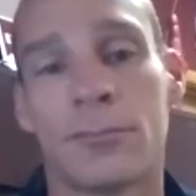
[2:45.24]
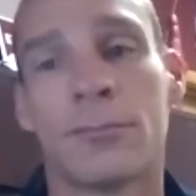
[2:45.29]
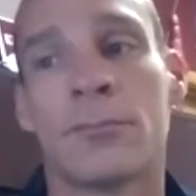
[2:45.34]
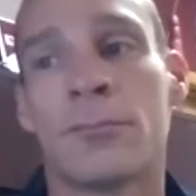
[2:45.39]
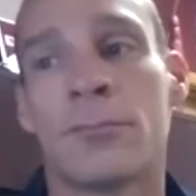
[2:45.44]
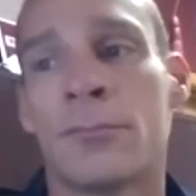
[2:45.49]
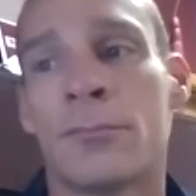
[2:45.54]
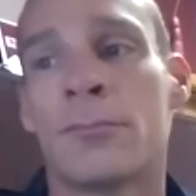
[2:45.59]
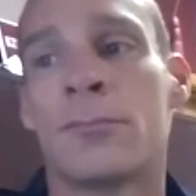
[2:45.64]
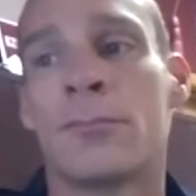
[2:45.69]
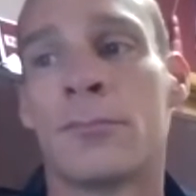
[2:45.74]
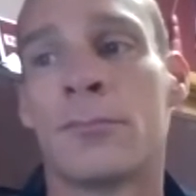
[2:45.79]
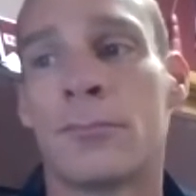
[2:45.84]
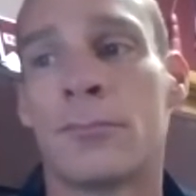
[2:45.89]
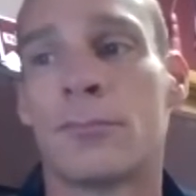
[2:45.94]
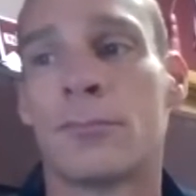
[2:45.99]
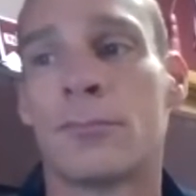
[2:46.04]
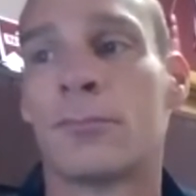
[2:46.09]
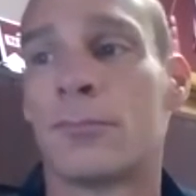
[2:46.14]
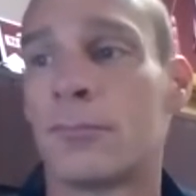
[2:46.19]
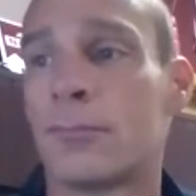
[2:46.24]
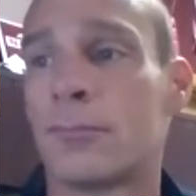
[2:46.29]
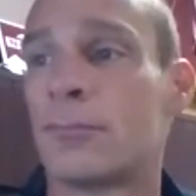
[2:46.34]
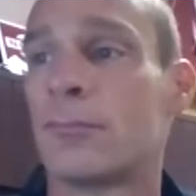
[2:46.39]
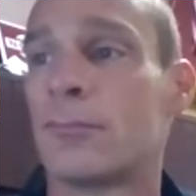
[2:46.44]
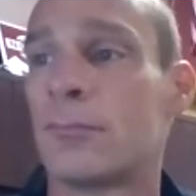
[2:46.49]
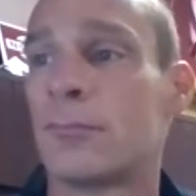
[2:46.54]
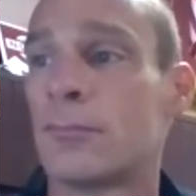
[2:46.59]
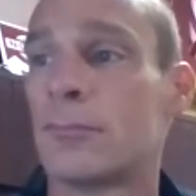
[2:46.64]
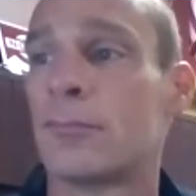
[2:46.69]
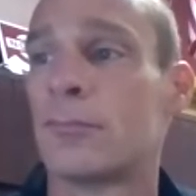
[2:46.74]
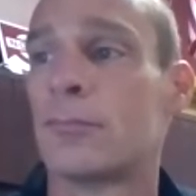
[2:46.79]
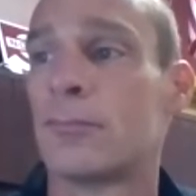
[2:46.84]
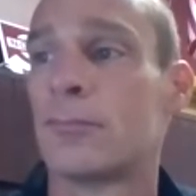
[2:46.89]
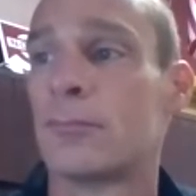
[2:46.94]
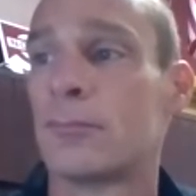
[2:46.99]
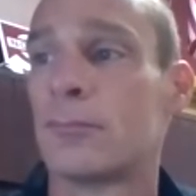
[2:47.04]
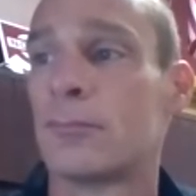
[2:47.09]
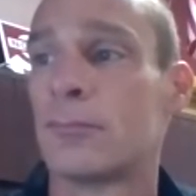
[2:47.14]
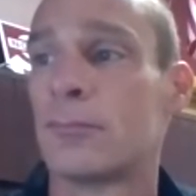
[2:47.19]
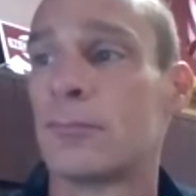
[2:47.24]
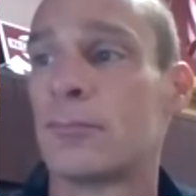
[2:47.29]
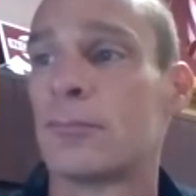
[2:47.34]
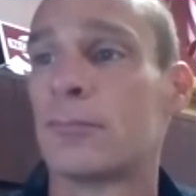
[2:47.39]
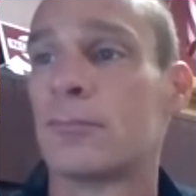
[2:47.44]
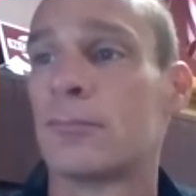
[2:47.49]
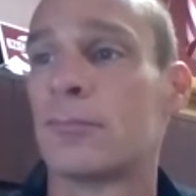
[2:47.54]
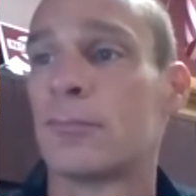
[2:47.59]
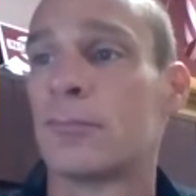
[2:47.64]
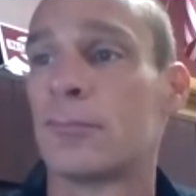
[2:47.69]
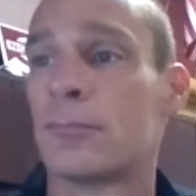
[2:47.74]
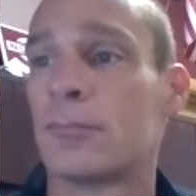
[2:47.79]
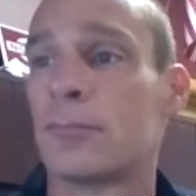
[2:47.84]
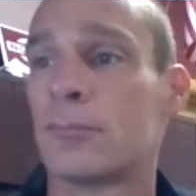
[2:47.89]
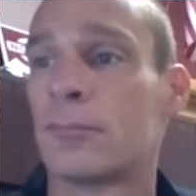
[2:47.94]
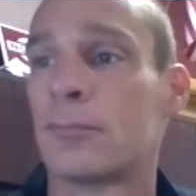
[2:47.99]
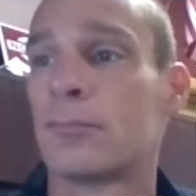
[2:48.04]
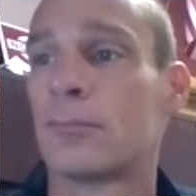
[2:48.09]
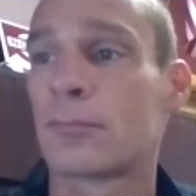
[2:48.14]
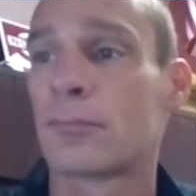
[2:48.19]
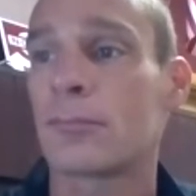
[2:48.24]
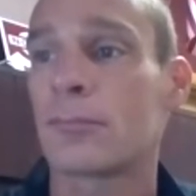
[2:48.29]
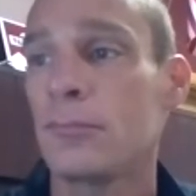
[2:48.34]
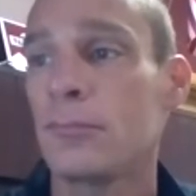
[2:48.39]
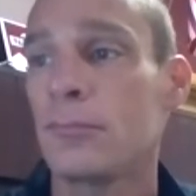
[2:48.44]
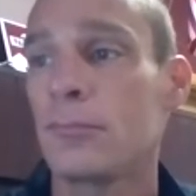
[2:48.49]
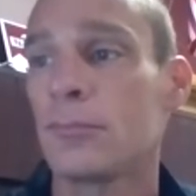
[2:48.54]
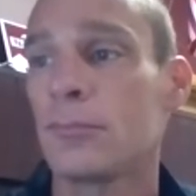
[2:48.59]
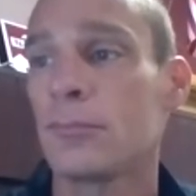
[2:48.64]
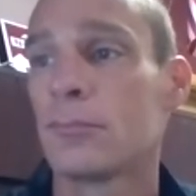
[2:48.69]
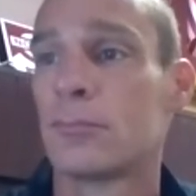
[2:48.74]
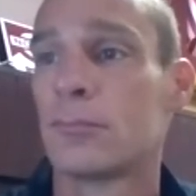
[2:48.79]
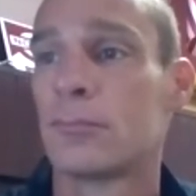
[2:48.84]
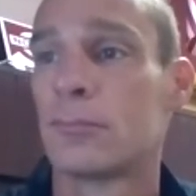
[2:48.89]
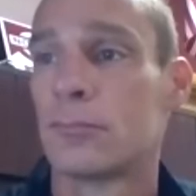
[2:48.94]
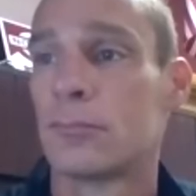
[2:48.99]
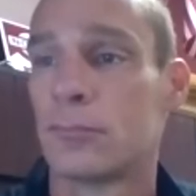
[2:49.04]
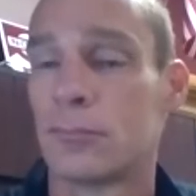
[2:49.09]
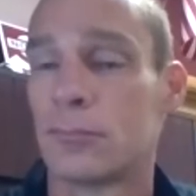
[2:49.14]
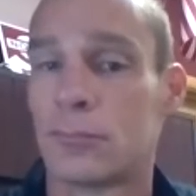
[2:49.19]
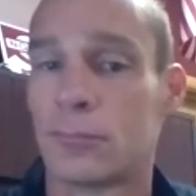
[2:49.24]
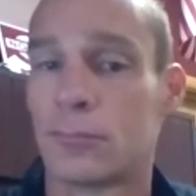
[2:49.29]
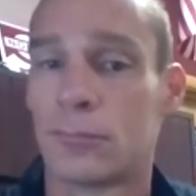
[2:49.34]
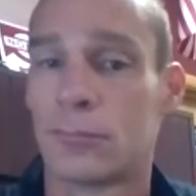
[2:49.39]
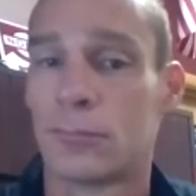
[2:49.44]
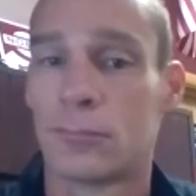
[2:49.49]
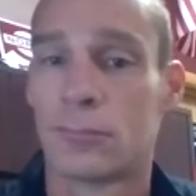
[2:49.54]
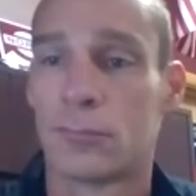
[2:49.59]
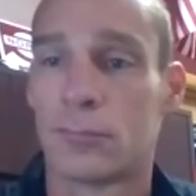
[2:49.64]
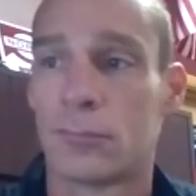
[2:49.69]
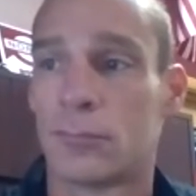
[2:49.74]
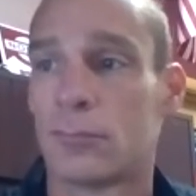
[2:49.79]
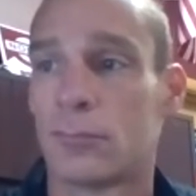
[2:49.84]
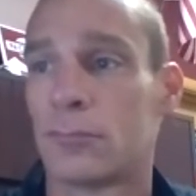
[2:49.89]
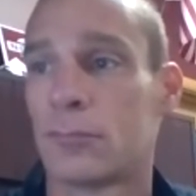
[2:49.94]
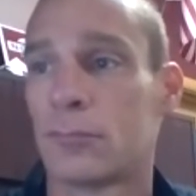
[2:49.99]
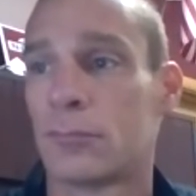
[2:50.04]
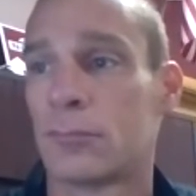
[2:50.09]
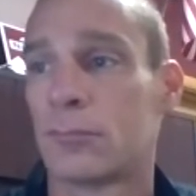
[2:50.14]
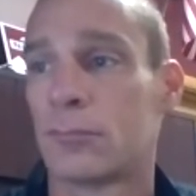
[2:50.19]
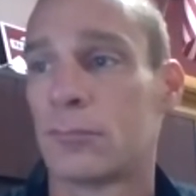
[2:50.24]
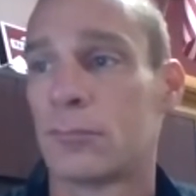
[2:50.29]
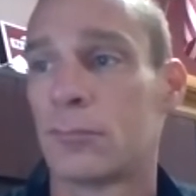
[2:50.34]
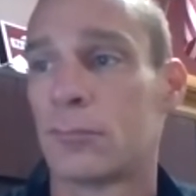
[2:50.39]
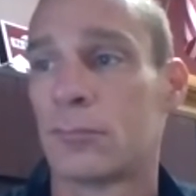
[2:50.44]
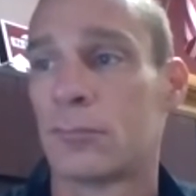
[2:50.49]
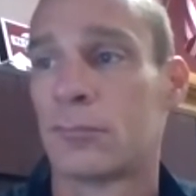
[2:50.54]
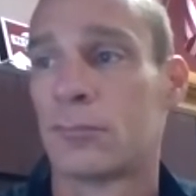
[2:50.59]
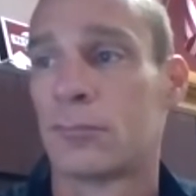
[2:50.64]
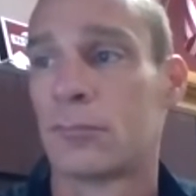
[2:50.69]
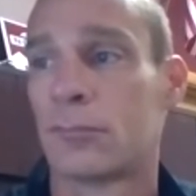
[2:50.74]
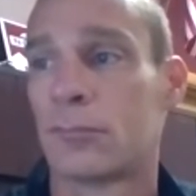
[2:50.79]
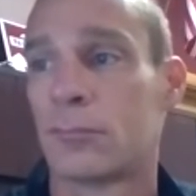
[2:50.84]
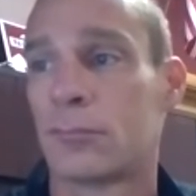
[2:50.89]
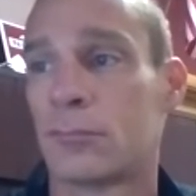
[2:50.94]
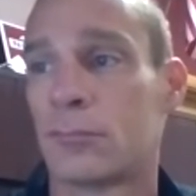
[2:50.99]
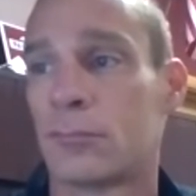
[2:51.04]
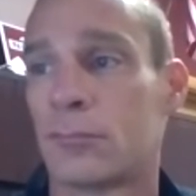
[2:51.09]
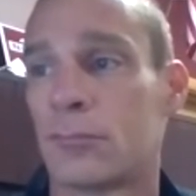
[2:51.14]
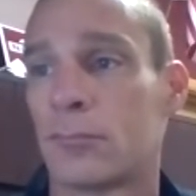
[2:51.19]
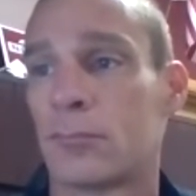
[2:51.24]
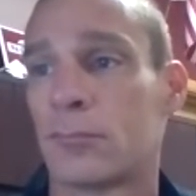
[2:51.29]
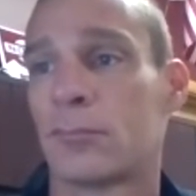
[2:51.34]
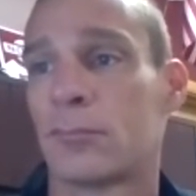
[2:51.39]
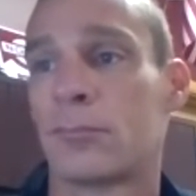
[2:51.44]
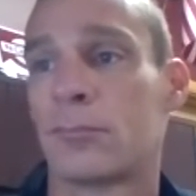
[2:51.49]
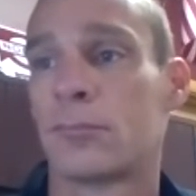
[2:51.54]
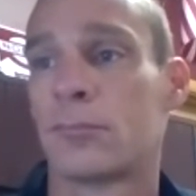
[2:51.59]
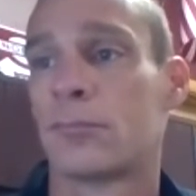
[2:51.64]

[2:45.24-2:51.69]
[no speech]